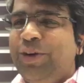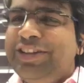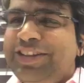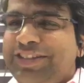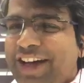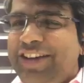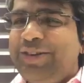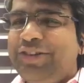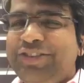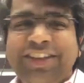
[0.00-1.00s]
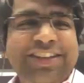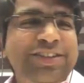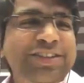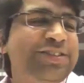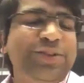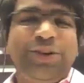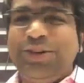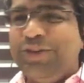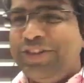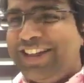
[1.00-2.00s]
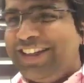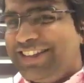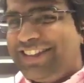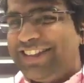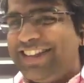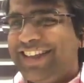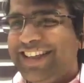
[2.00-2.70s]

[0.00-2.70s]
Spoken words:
all these are your strength. That it is not your weakness.